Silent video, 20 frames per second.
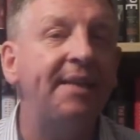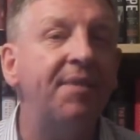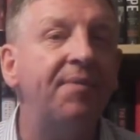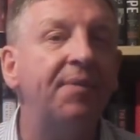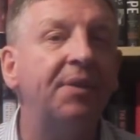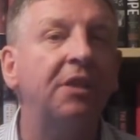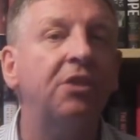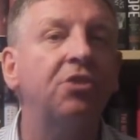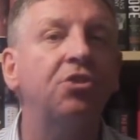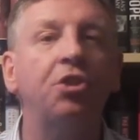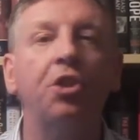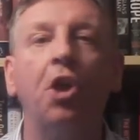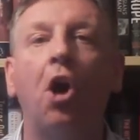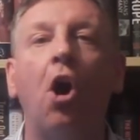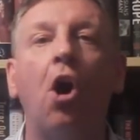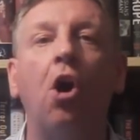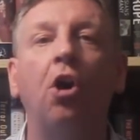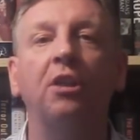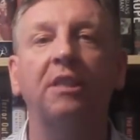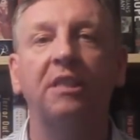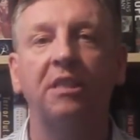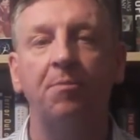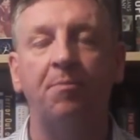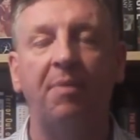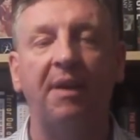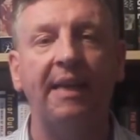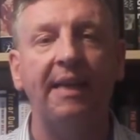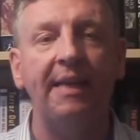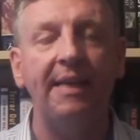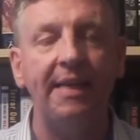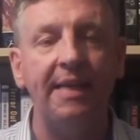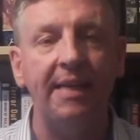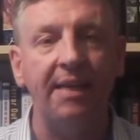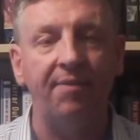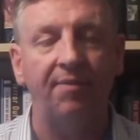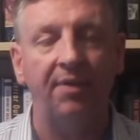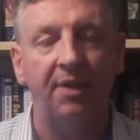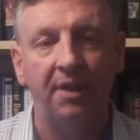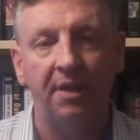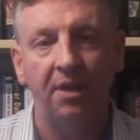difficult and hard to
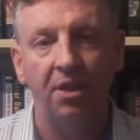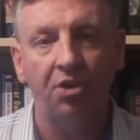believe.